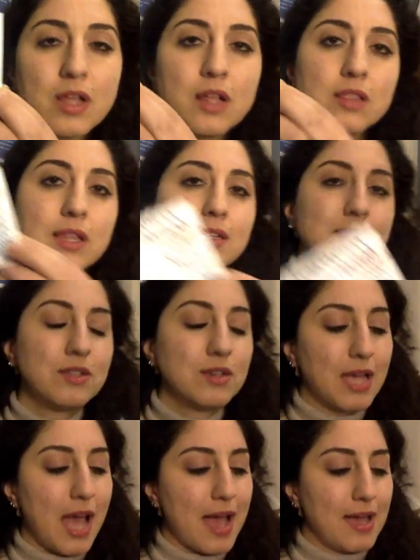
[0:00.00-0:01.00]
Let's look
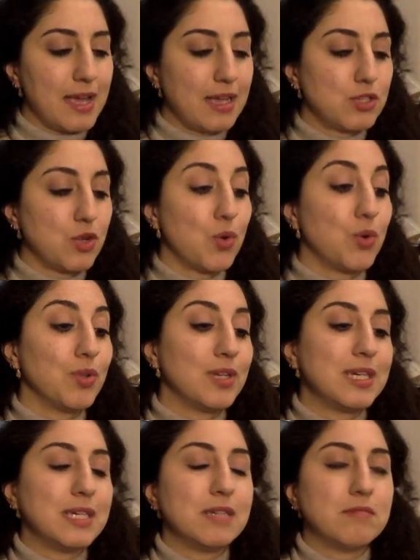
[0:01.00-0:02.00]
at a
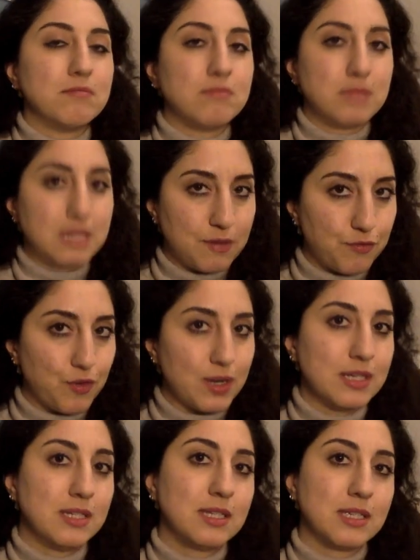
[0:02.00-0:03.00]
totally
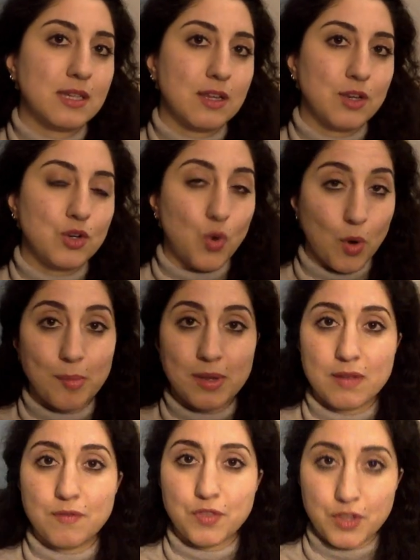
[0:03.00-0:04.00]
different
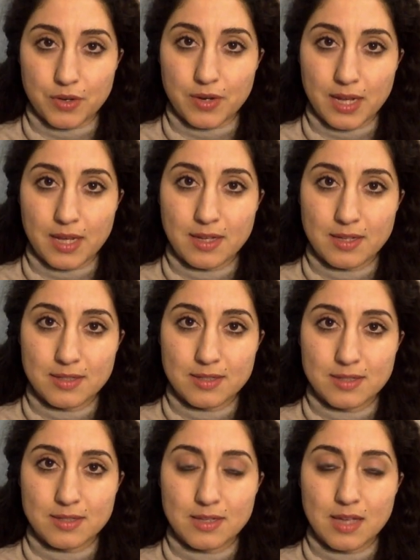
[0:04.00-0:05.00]
normative theory.
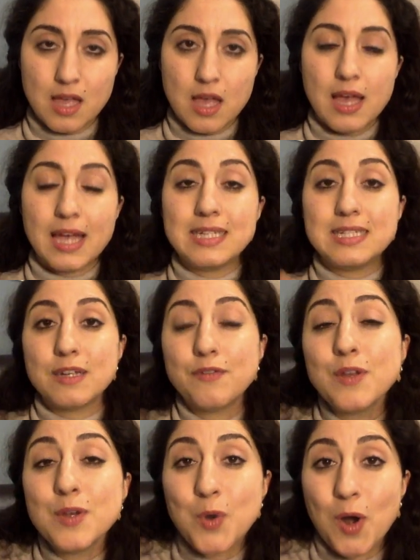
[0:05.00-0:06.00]
A
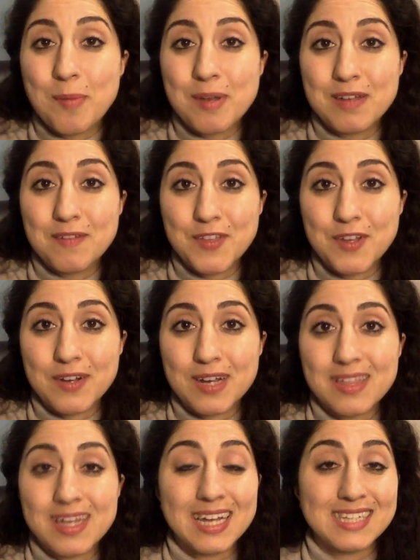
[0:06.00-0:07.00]
different normative theory
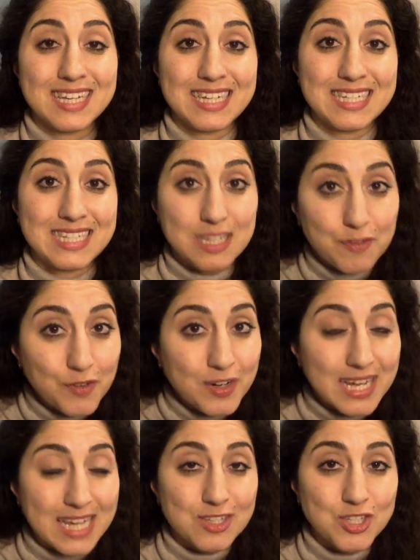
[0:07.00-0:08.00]
that has a
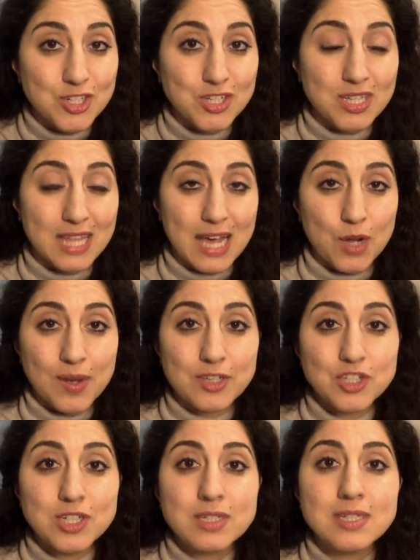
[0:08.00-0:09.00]
different answer to that
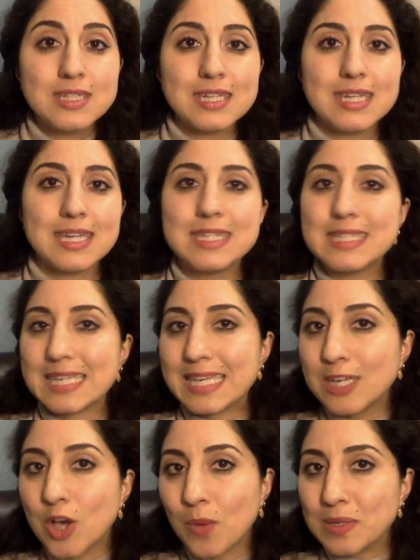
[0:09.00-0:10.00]
question is
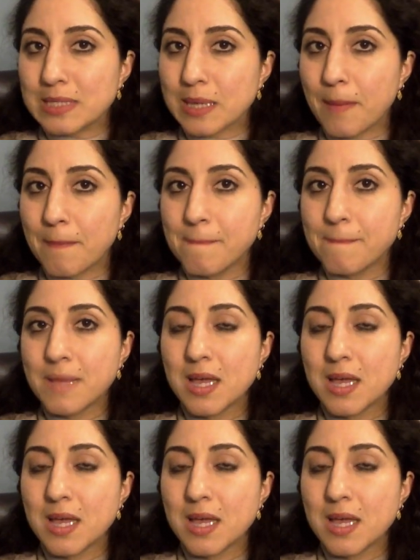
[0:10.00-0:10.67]
egoism.